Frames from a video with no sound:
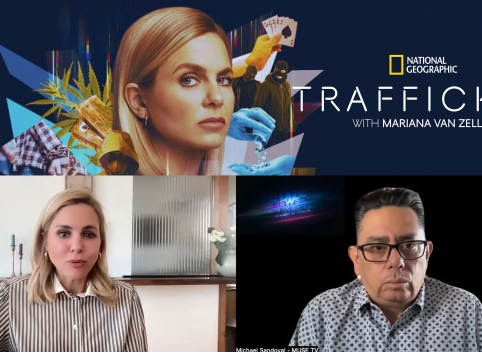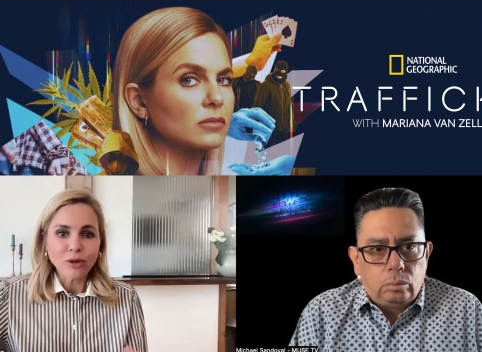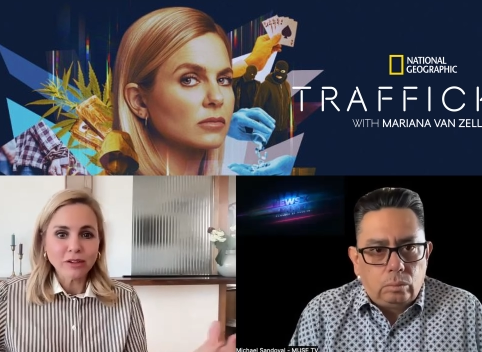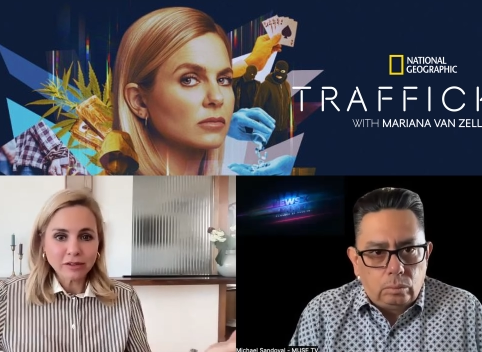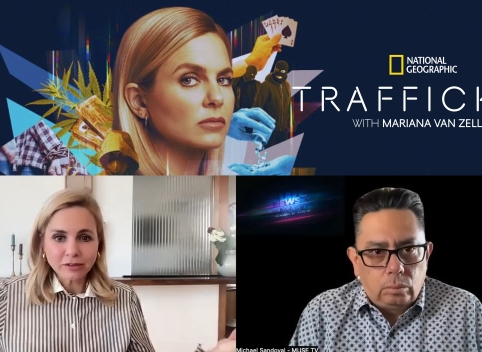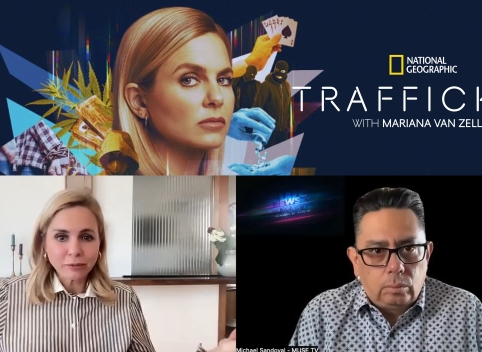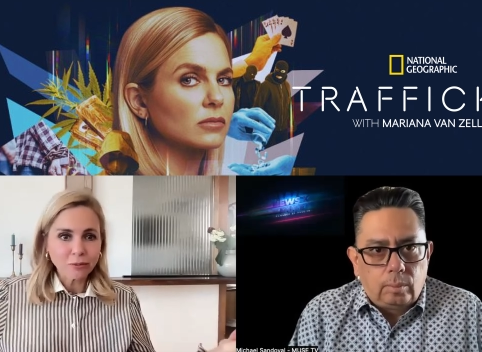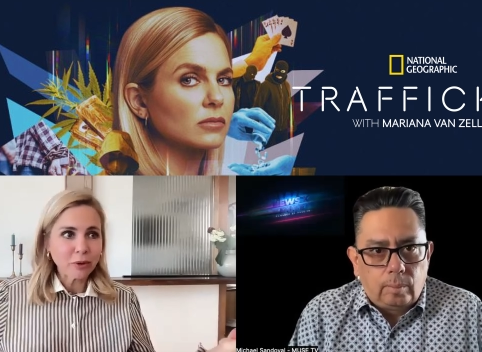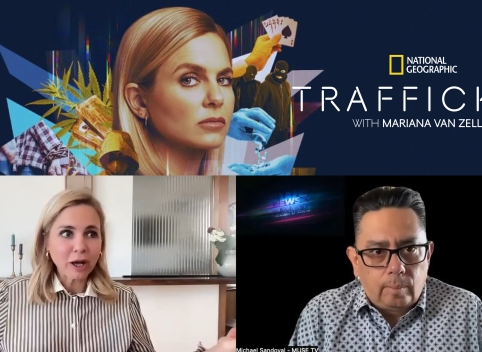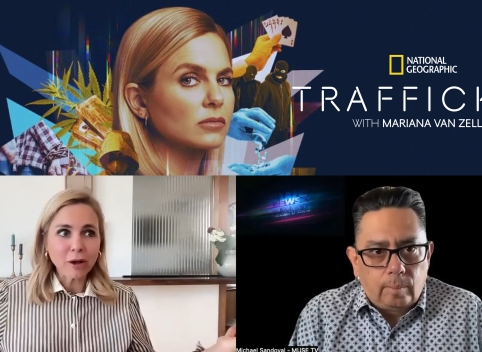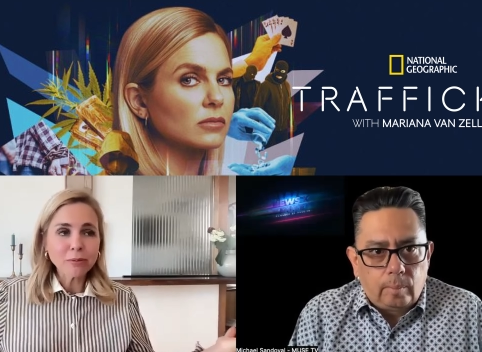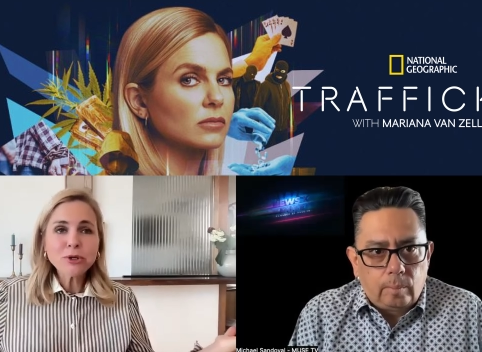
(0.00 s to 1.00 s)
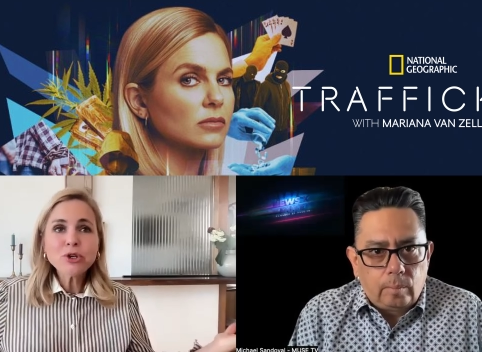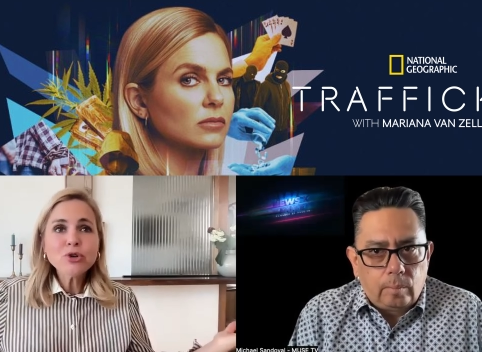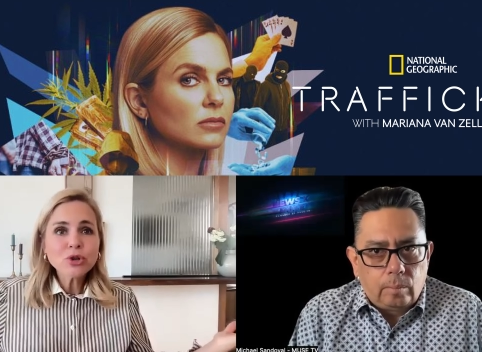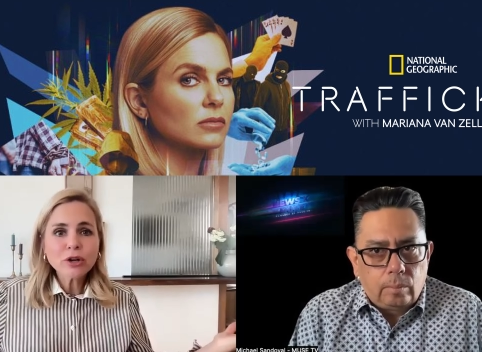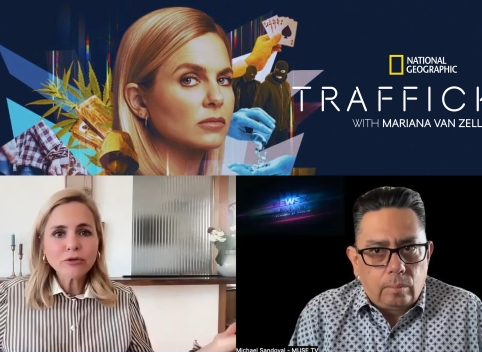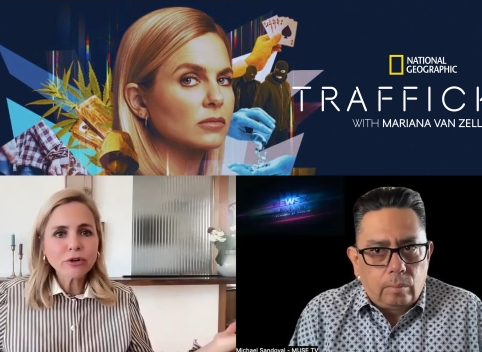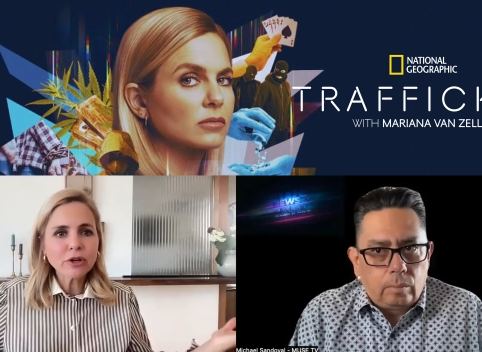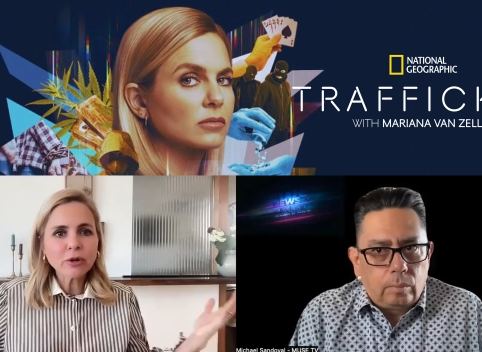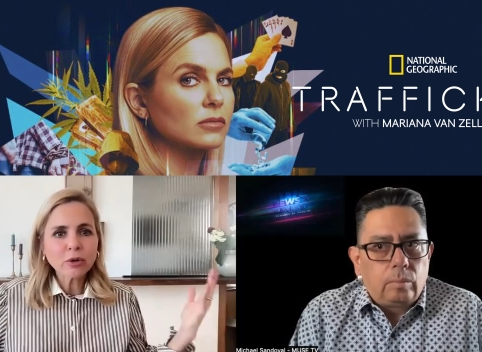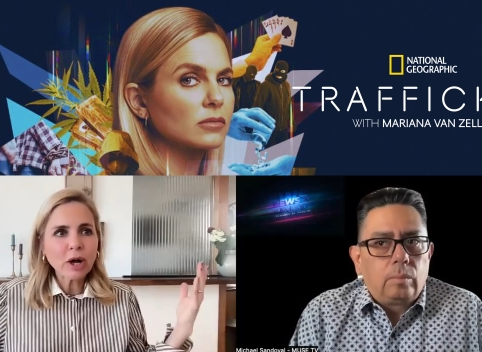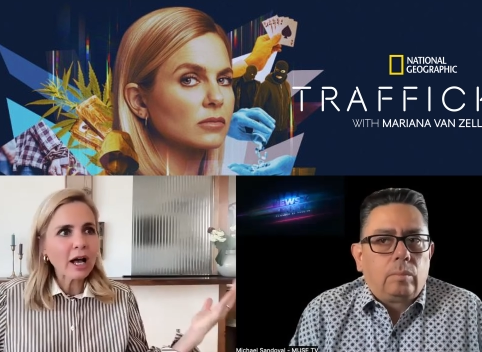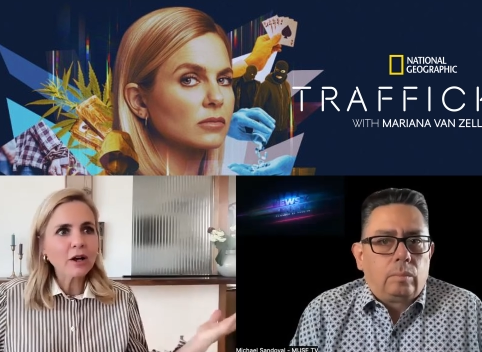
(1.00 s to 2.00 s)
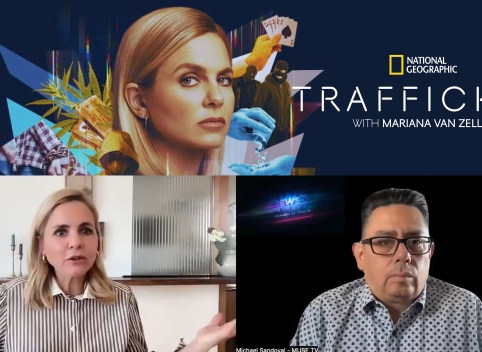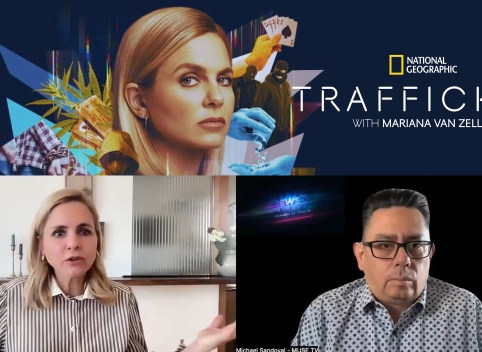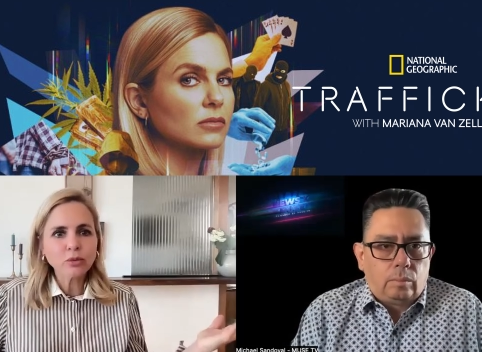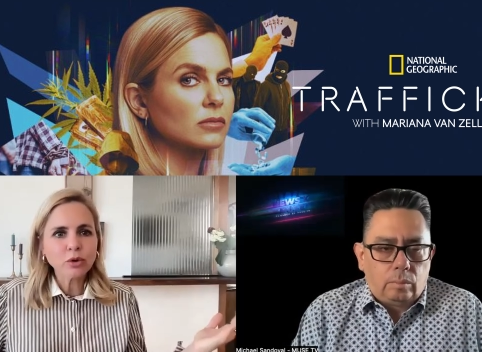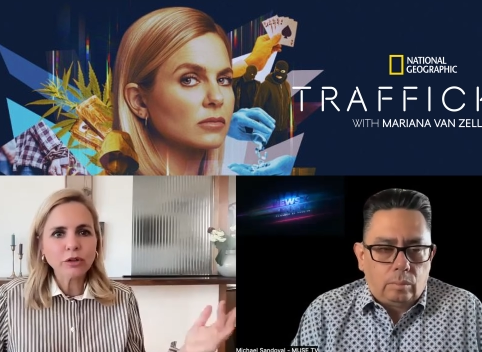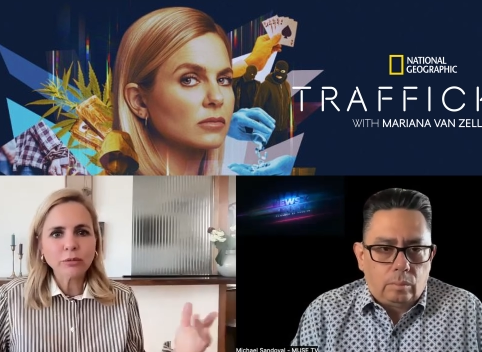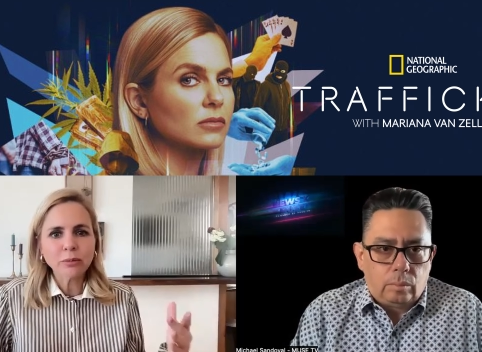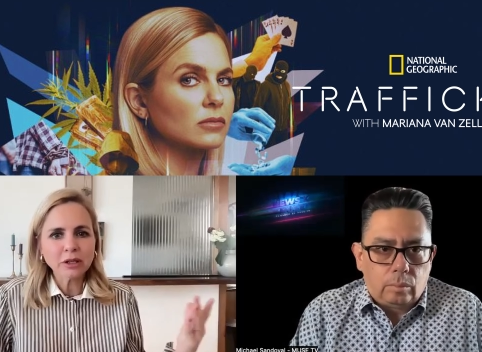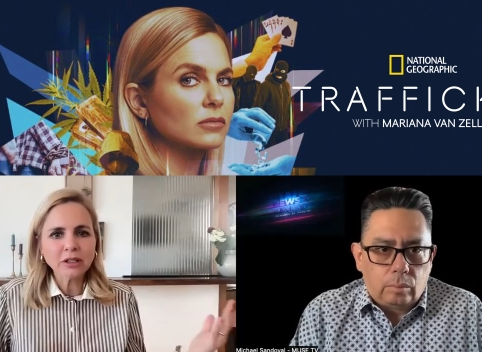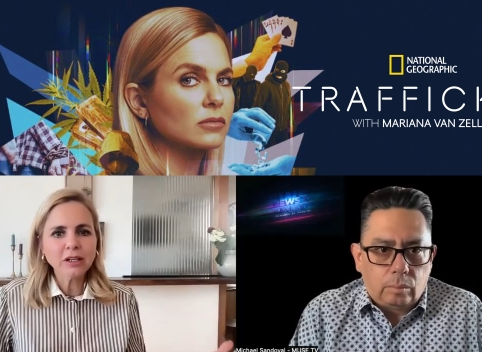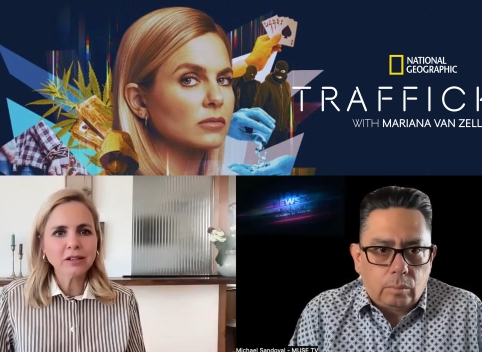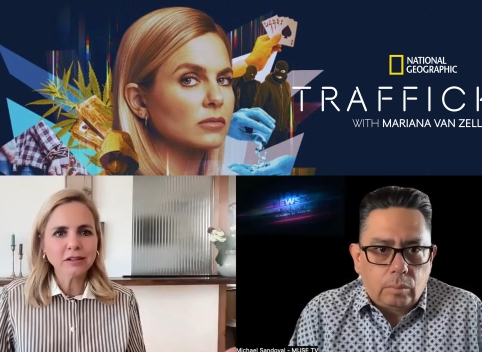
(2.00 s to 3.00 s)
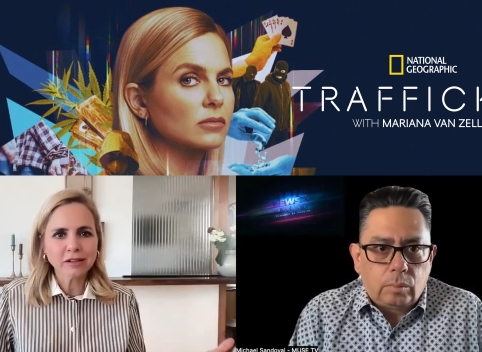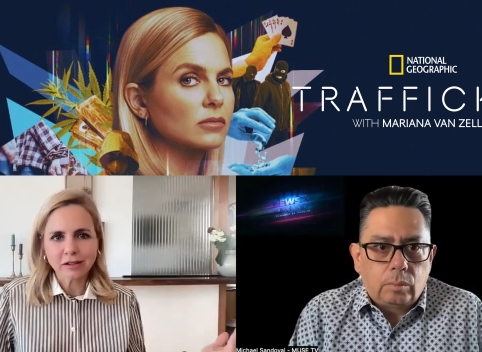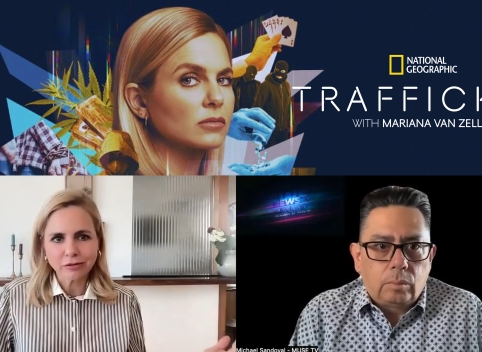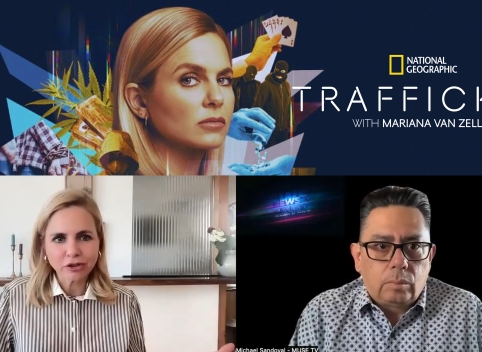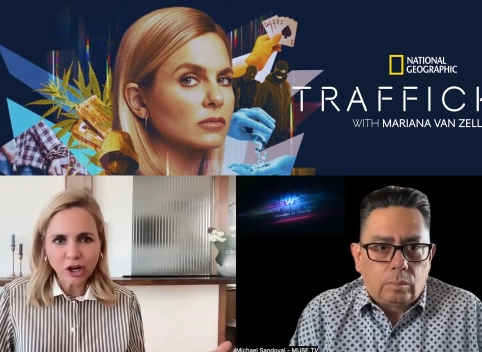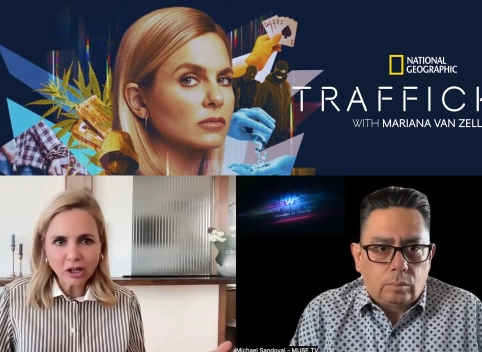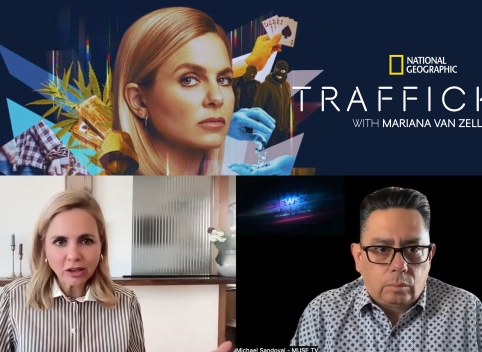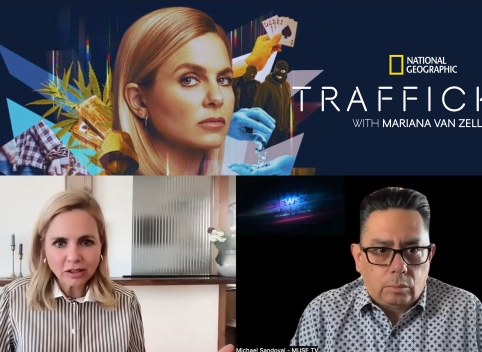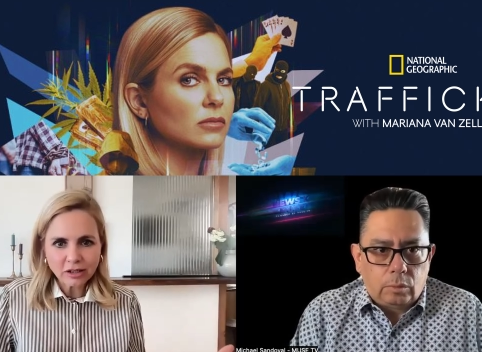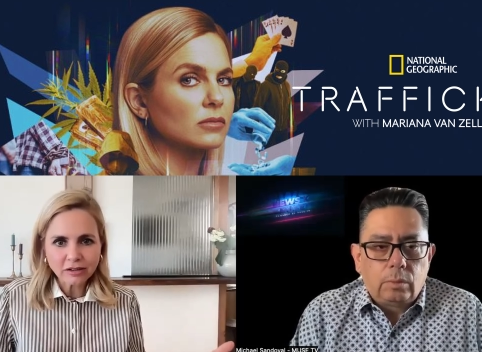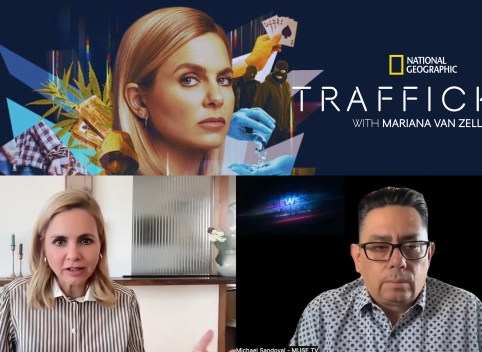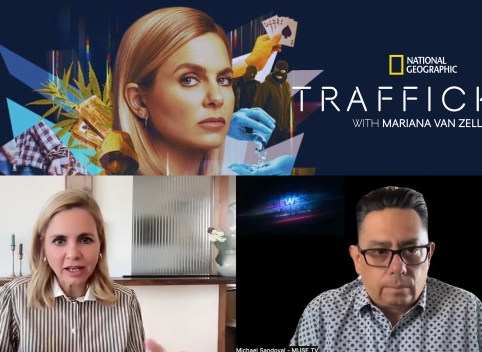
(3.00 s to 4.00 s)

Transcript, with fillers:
Speaker 1: was a beautiful house worth millions of dollars